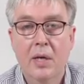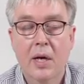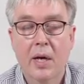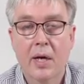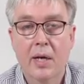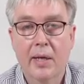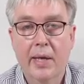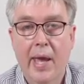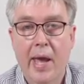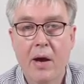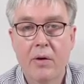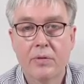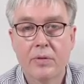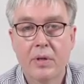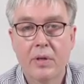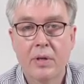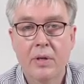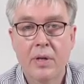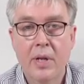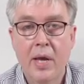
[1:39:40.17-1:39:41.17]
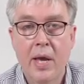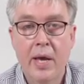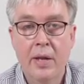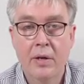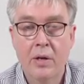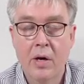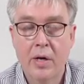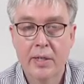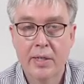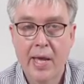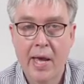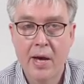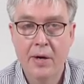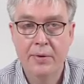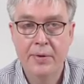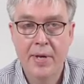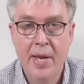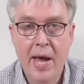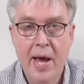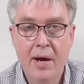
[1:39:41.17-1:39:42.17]
uh, count and
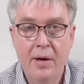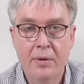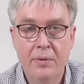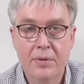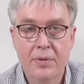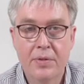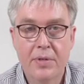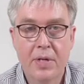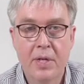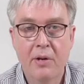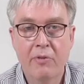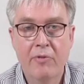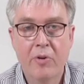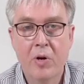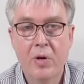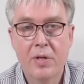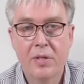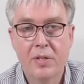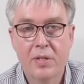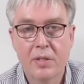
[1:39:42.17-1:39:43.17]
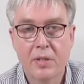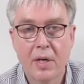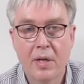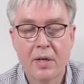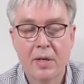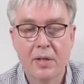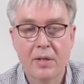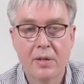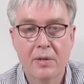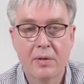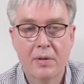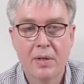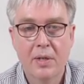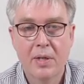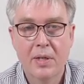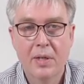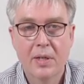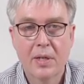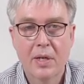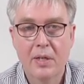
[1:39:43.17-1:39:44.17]
non-count nouns in a very uh,
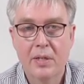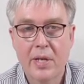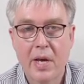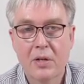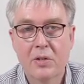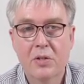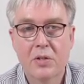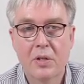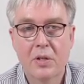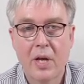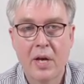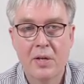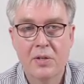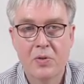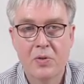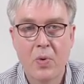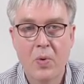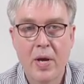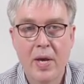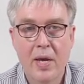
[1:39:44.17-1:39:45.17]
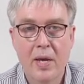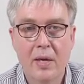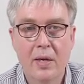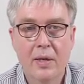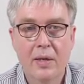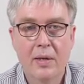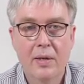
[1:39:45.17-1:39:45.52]
contextualized way.